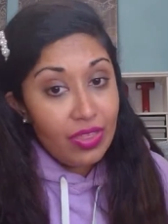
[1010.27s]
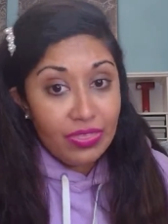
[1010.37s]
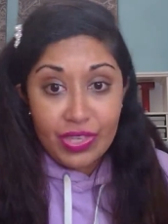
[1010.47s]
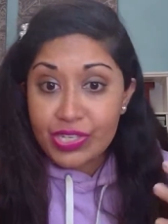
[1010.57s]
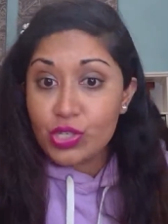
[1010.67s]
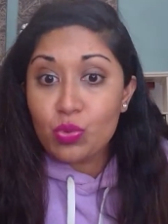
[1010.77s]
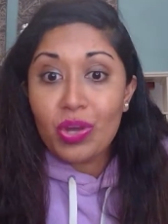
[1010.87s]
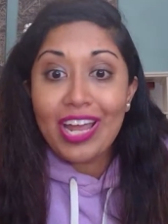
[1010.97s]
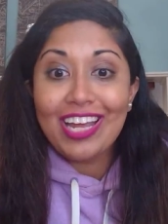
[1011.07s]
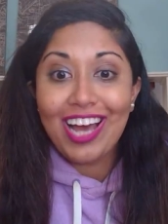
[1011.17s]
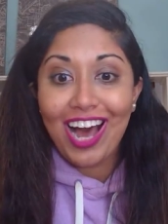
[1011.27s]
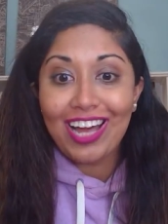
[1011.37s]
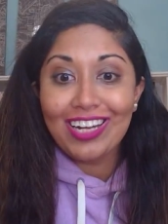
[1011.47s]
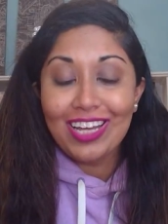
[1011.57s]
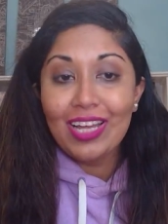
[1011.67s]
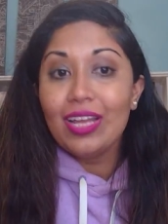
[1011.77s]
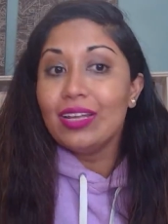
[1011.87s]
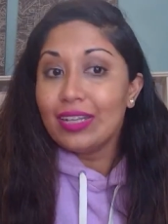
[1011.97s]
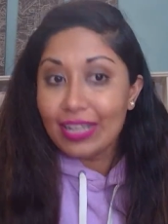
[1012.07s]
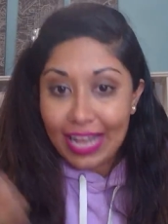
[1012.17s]
This is what I got.
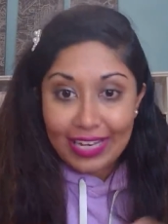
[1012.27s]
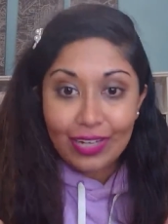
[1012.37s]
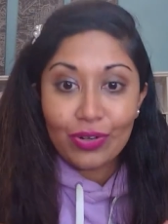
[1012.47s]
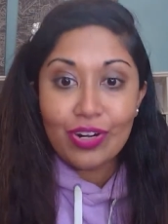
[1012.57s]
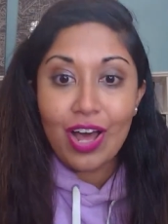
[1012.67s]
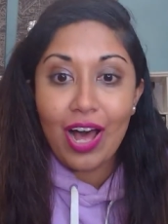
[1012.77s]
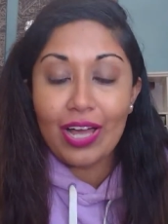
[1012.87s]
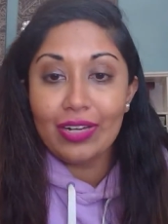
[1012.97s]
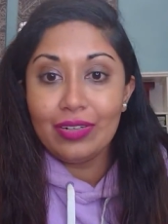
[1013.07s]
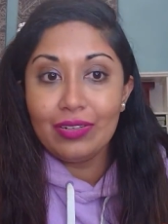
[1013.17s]
Like it or not,